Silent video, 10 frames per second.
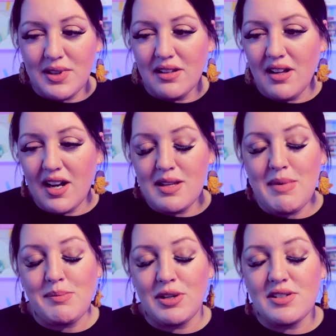with a lot of the
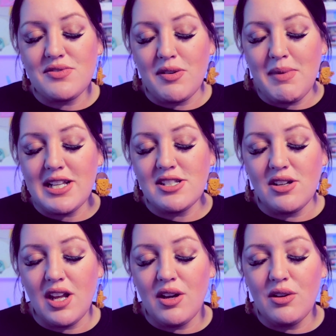members from my
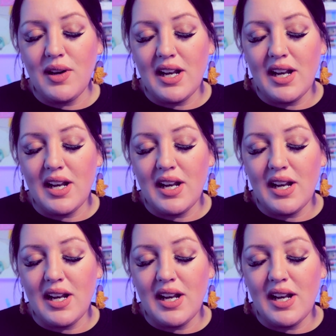studio,